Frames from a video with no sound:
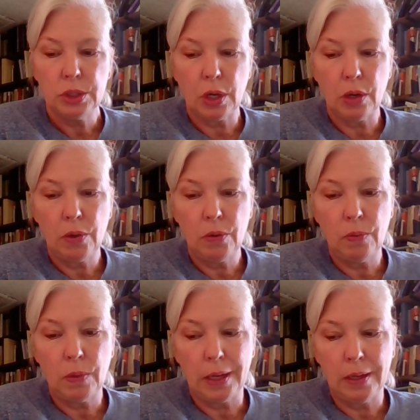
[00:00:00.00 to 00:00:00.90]

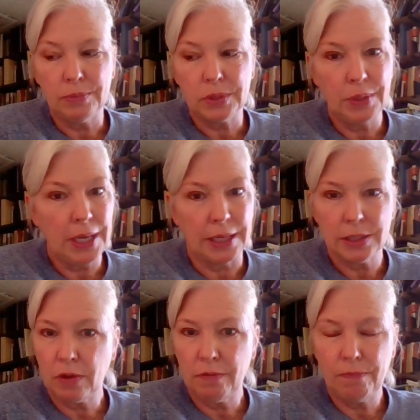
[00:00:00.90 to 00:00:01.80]
So
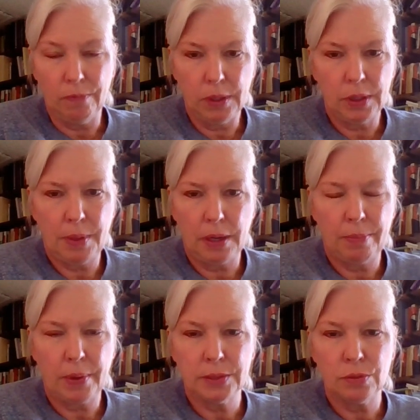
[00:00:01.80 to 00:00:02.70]
I've really been
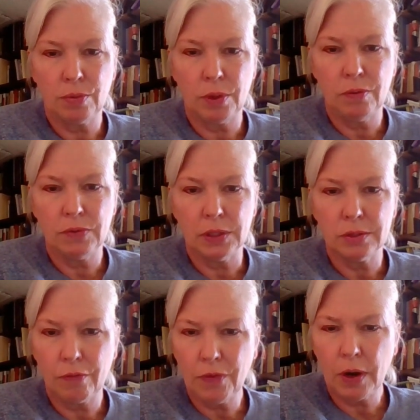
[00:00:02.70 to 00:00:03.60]
impressed with what you've
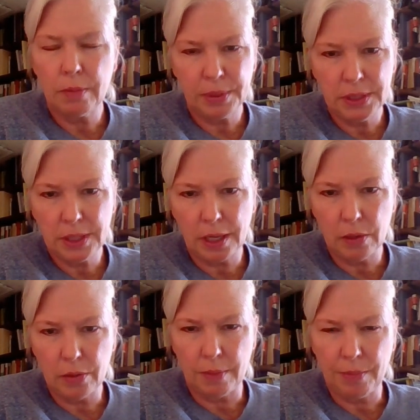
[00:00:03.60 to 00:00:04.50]
done so far. Please
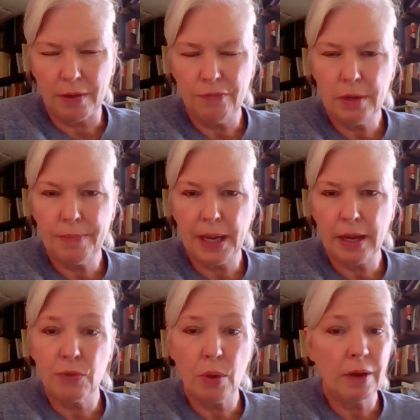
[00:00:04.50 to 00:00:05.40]
take a look at my
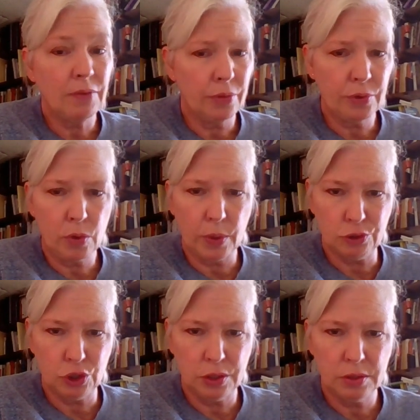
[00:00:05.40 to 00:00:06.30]
feedback. If you have other
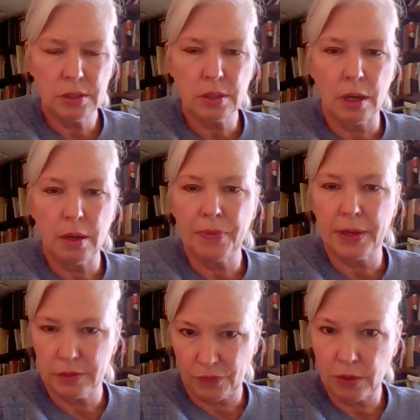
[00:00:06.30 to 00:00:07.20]
questions
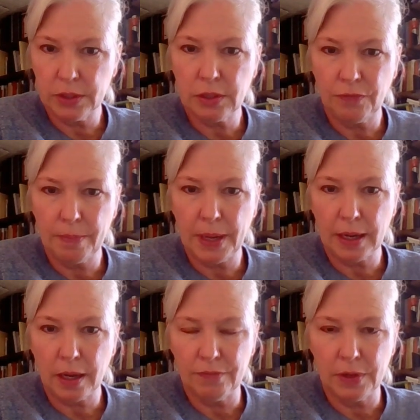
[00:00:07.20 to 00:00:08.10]
as far as the
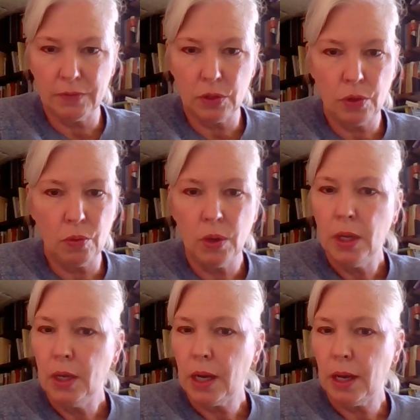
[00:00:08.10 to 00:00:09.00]
feedback I've given you,